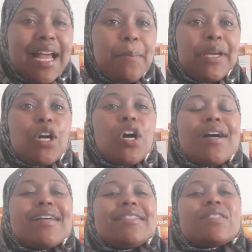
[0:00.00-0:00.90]

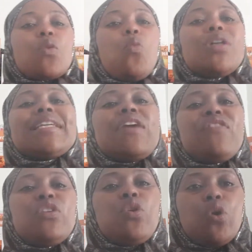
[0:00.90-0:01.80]
Because whatever
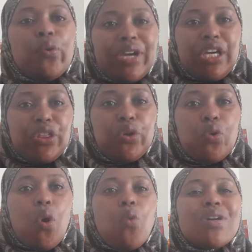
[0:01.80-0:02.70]
you're going through
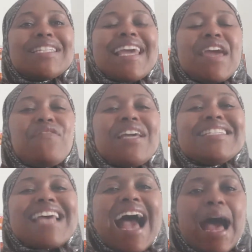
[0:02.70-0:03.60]
or whatever is
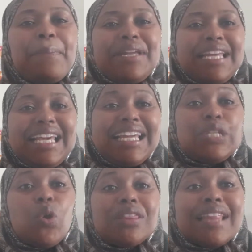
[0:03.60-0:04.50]
happening in
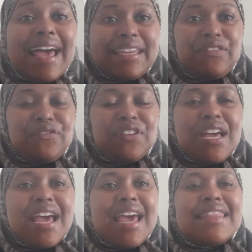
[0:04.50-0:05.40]
your life
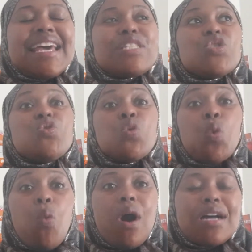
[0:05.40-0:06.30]
that you
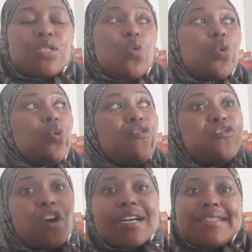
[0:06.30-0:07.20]
want or you're
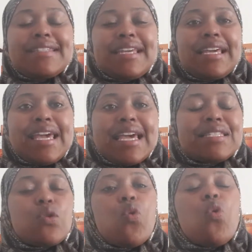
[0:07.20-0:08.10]
focusing is
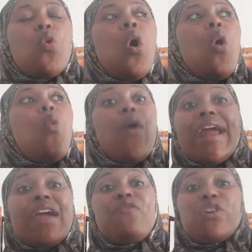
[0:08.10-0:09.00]
or
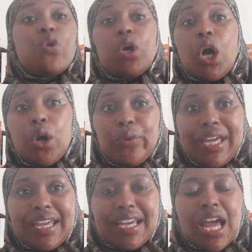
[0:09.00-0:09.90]
wherever you're
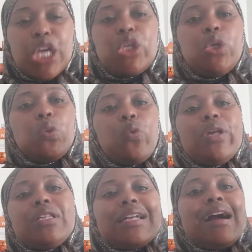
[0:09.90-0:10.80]
going, you
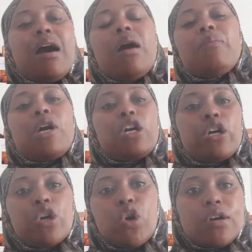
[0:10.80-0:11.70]
will come
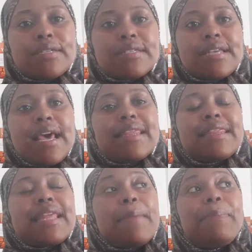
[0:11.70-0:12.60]
across
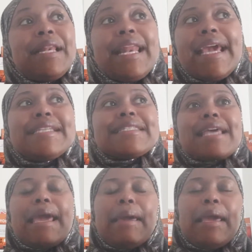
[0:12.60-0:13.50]
a place,
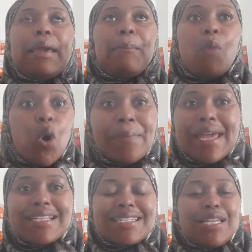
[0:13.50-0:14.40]
a
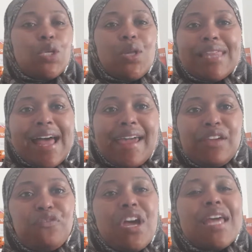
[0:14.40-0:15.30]
moment in your
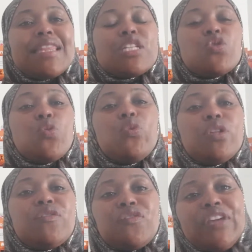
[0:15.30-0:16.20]
life that you will
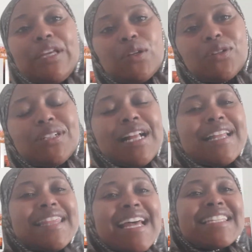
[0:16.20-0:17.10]
feel
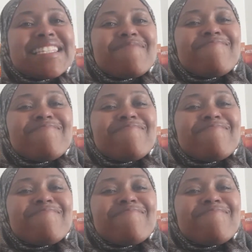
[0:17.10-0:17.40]
that